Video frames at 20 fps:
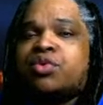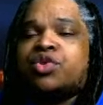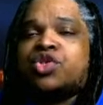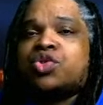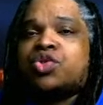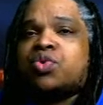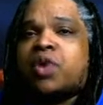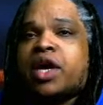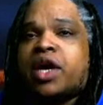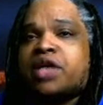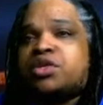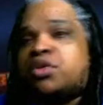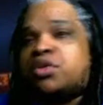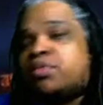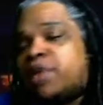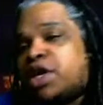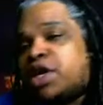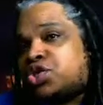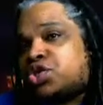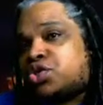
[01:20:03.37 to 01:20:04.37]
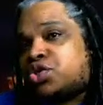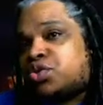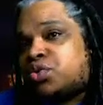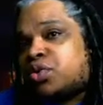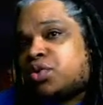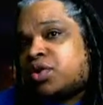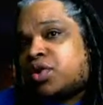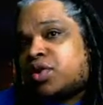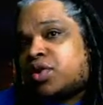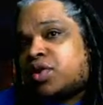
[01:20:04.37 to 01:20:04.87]
was trying to make
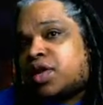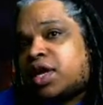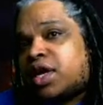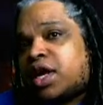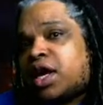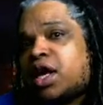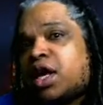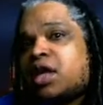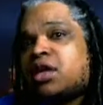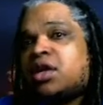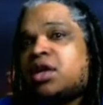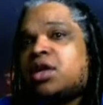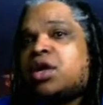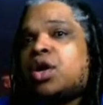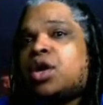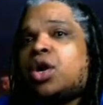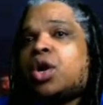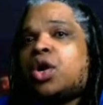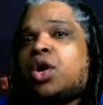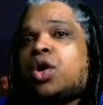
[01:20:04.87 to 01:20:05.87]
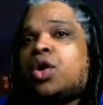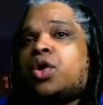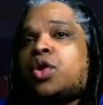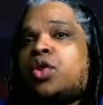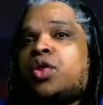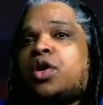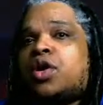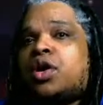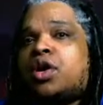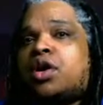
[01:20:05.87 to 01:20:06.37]
sure that
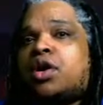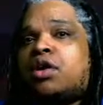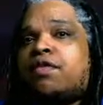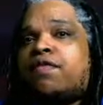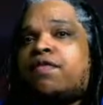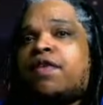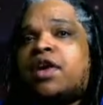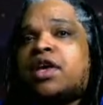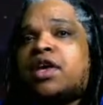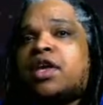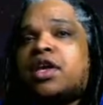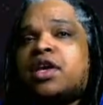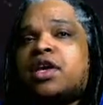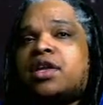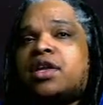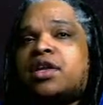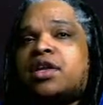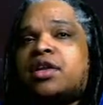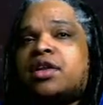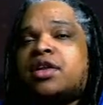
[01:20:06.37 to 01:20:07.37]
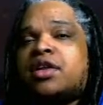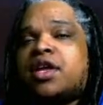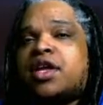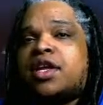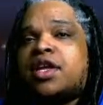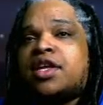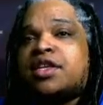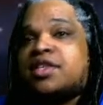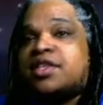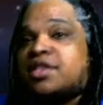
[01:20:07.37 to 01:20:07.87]
the fucking
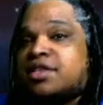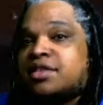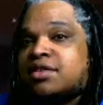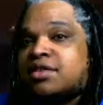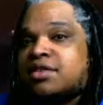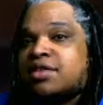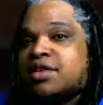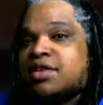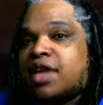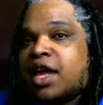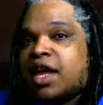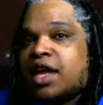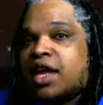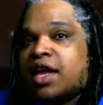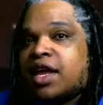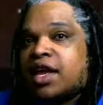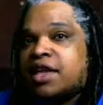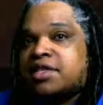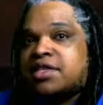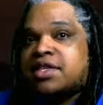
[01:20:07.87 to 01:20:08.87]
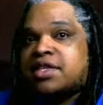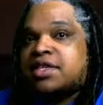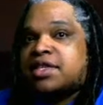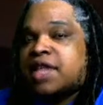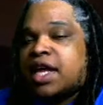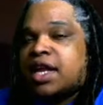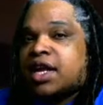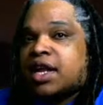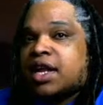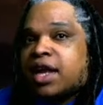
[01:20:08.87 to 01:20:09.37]

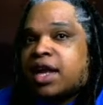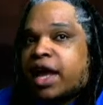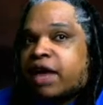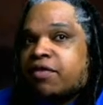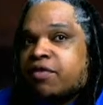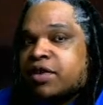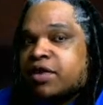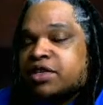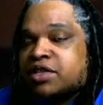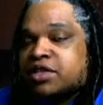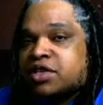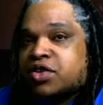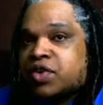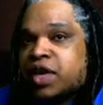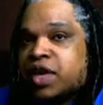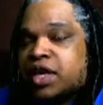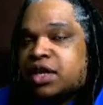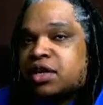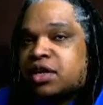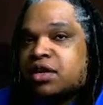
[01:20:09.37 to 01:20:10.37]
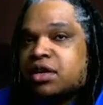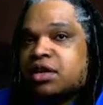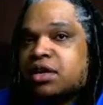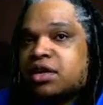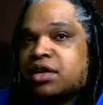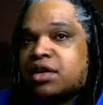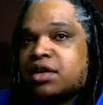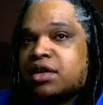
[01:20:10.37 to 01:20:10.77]
synthetic life wasn't created.